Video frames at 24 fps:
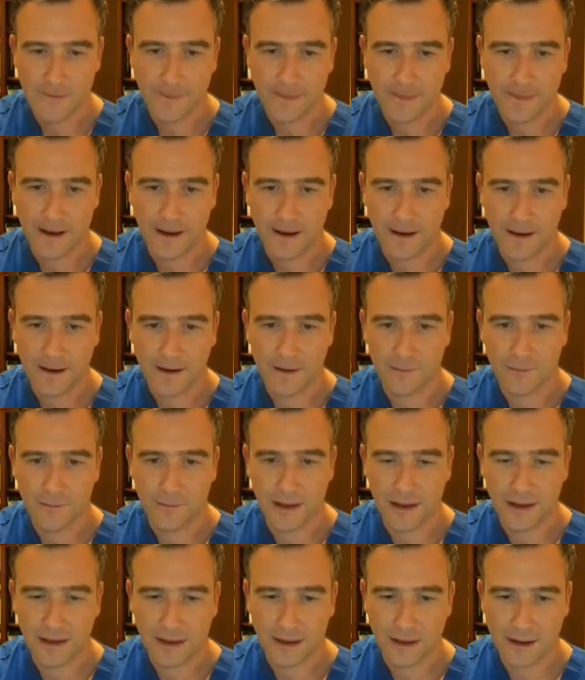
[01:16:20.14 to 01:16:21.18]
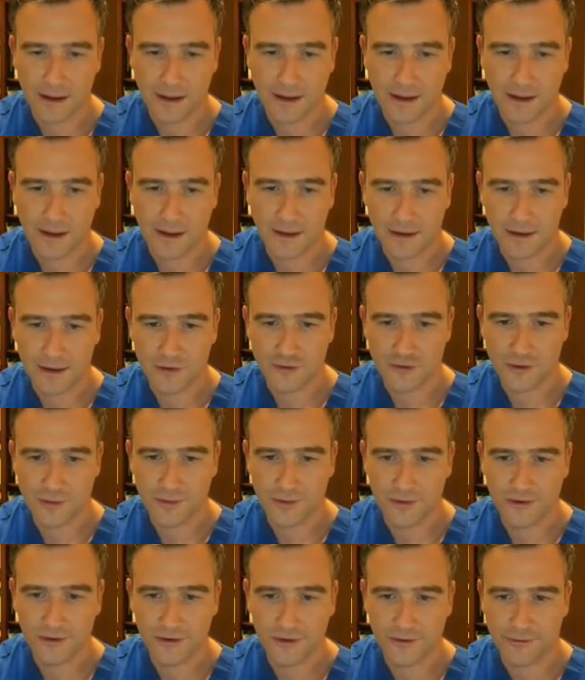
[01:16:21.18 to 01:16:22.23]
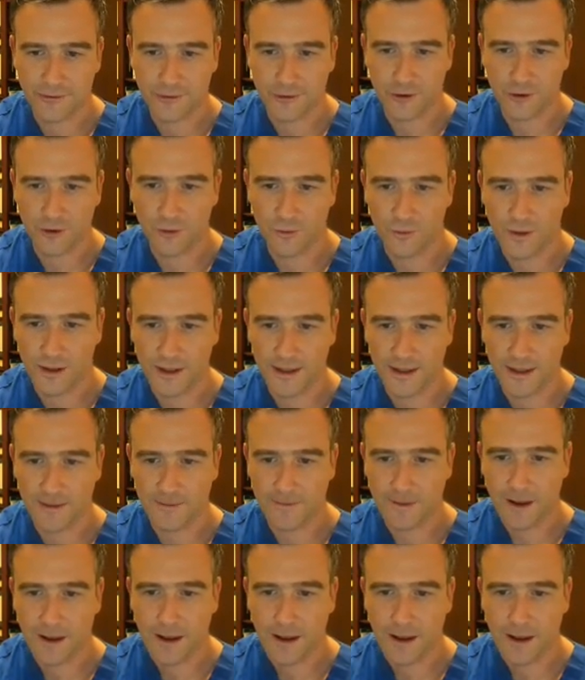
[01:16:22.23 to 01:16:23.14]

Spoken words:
may contribute to difficult weaning.